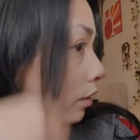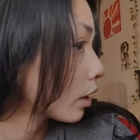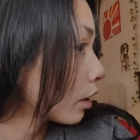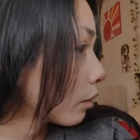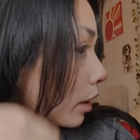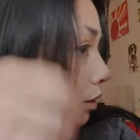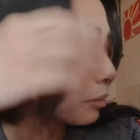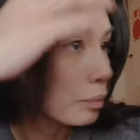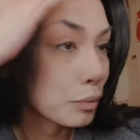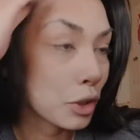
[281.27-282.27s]
Anyway,
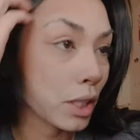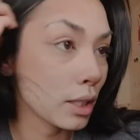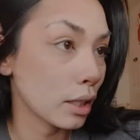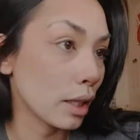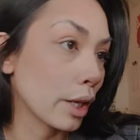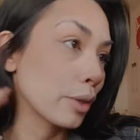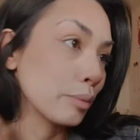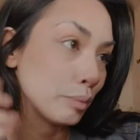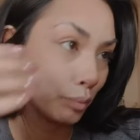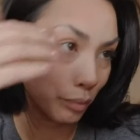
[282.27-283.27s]
she's in there.
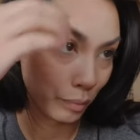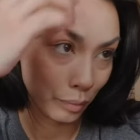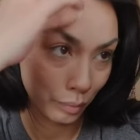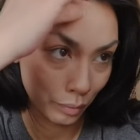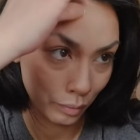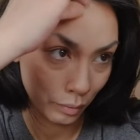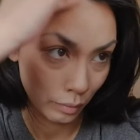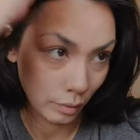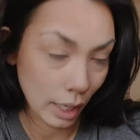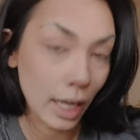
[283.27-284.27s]

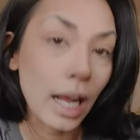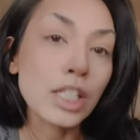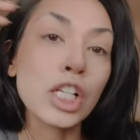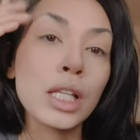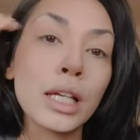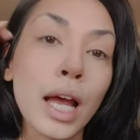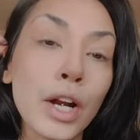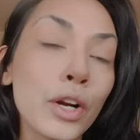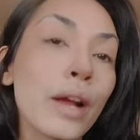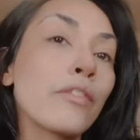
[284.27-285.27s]
I like to look at
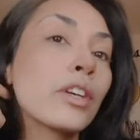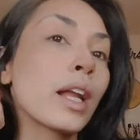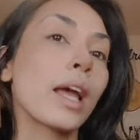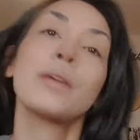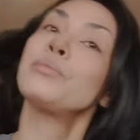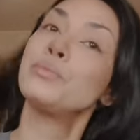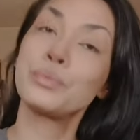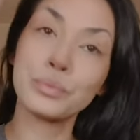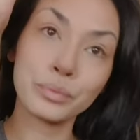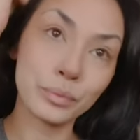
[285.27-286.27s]
her every day.
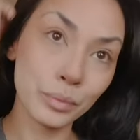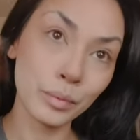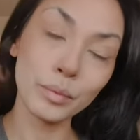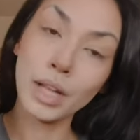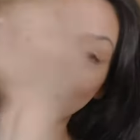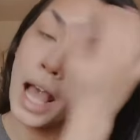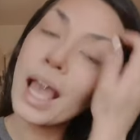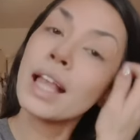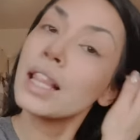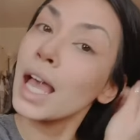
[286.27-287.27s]

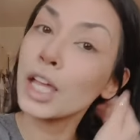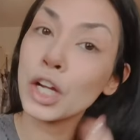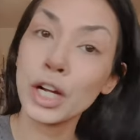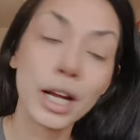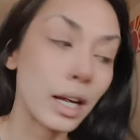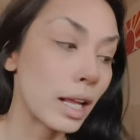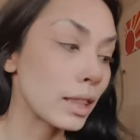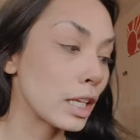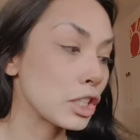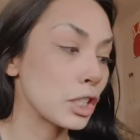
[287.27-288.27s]
I like her and I
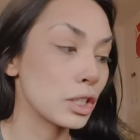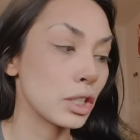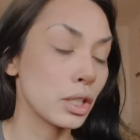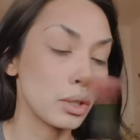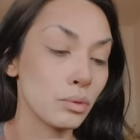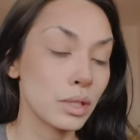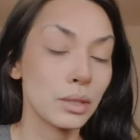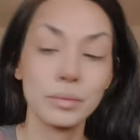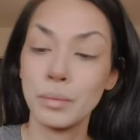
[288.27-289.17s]
think she's cute.